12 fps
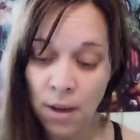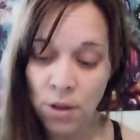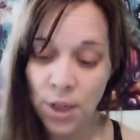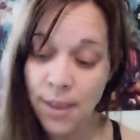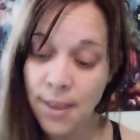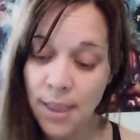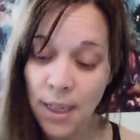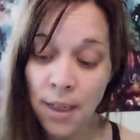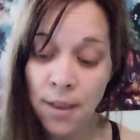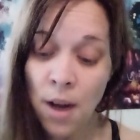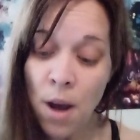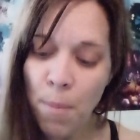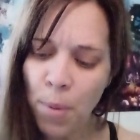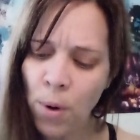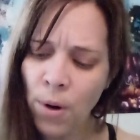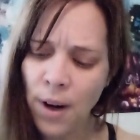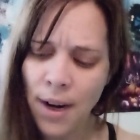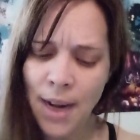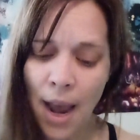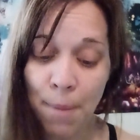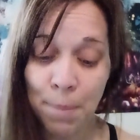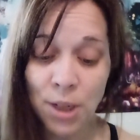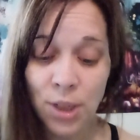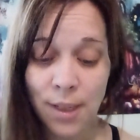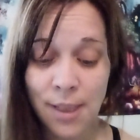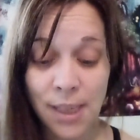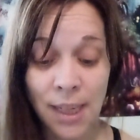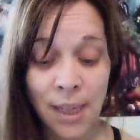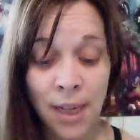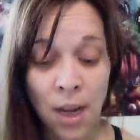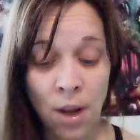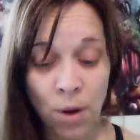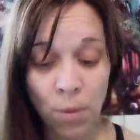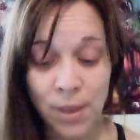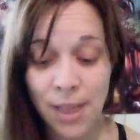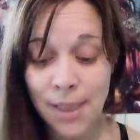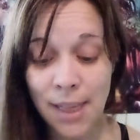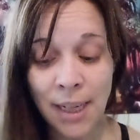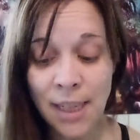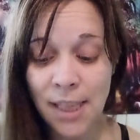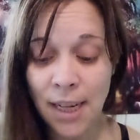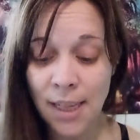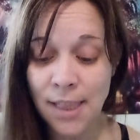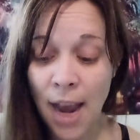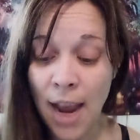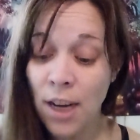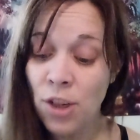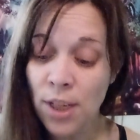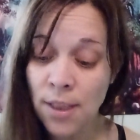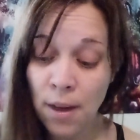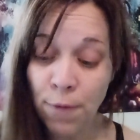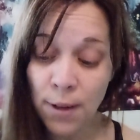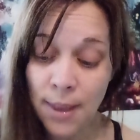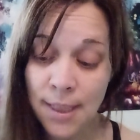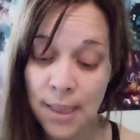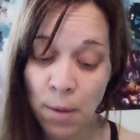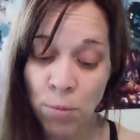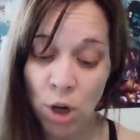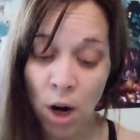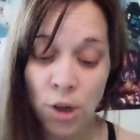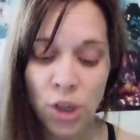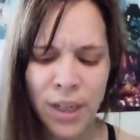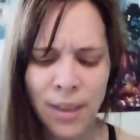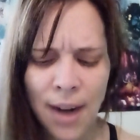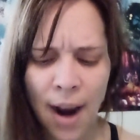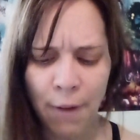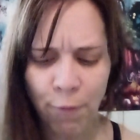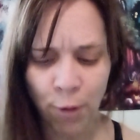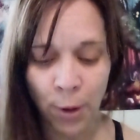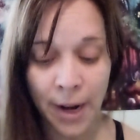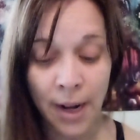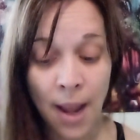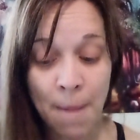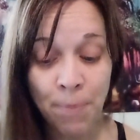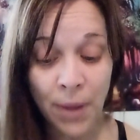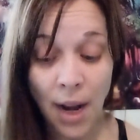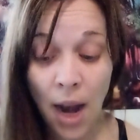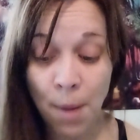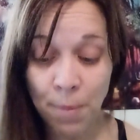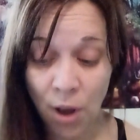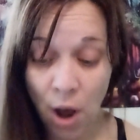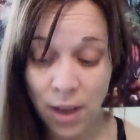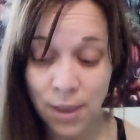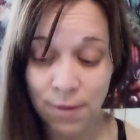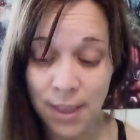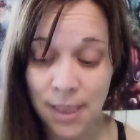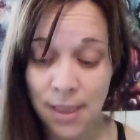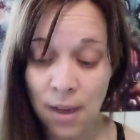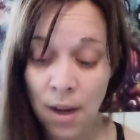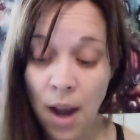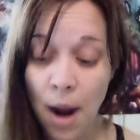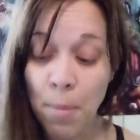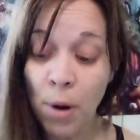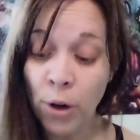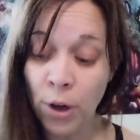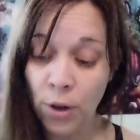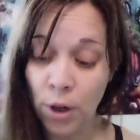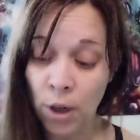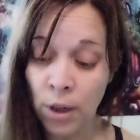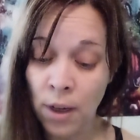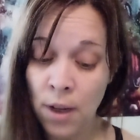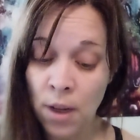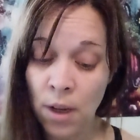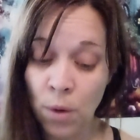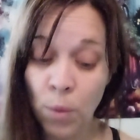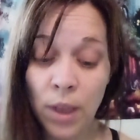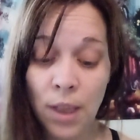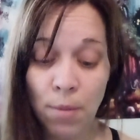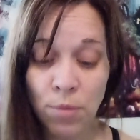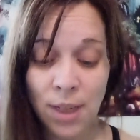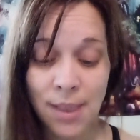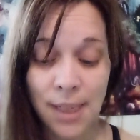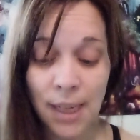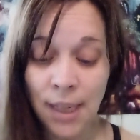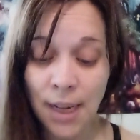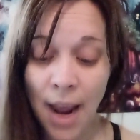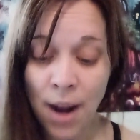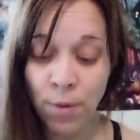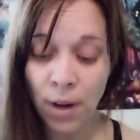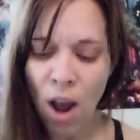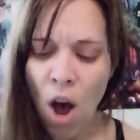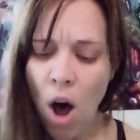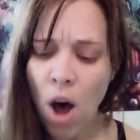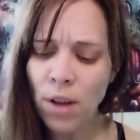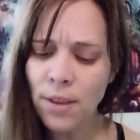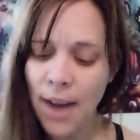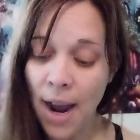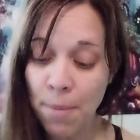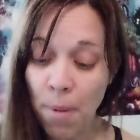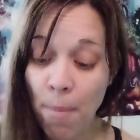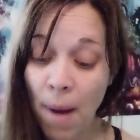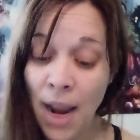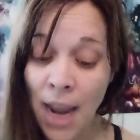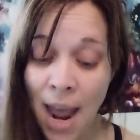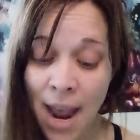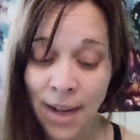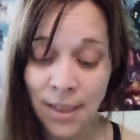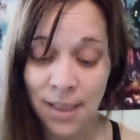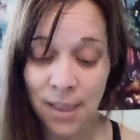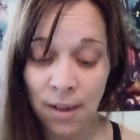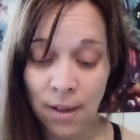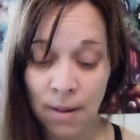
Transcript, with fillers: Justine, poor unhappy Justine, was as innocent as I, and she suffered the same charge. She died for it, and I am the cause of this. I murdered her. William, Justine, and Henry all died by my hands.